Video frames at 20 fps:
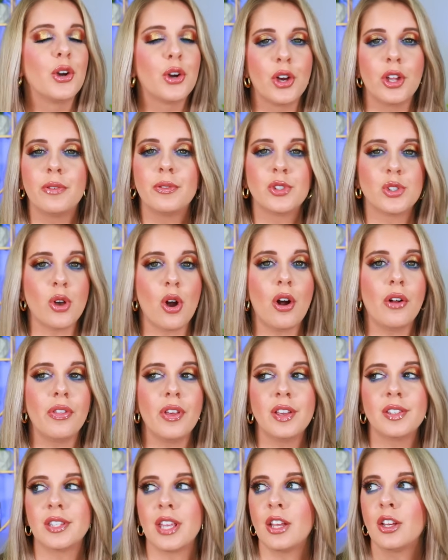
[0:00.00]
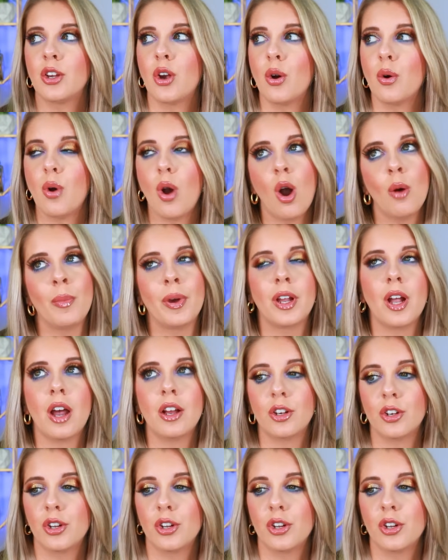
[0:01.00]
could have saw this and go, oh my god,